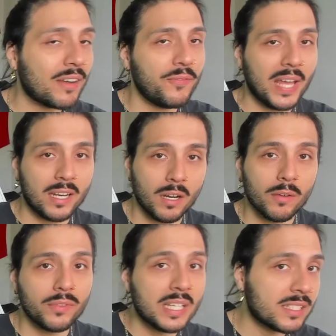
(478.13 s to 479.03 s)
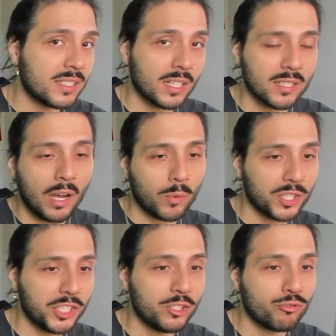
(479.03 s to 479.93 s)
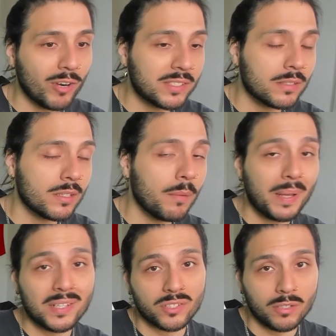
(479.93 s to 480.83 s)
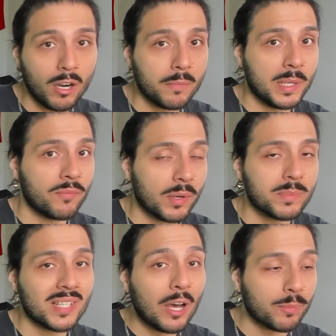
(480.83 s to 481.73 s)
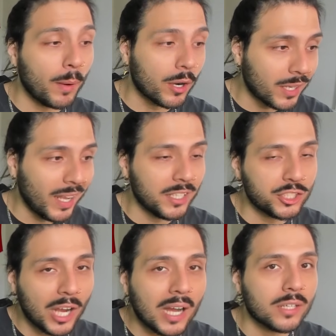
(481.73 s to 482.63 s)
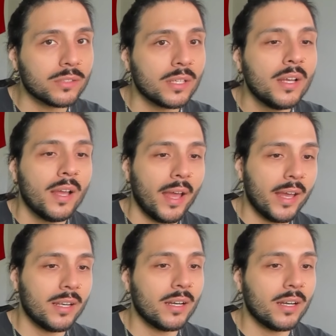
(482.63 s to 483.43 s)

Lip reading: a fan of this TikTok where she dresses up as Cartman from South Park, a child. And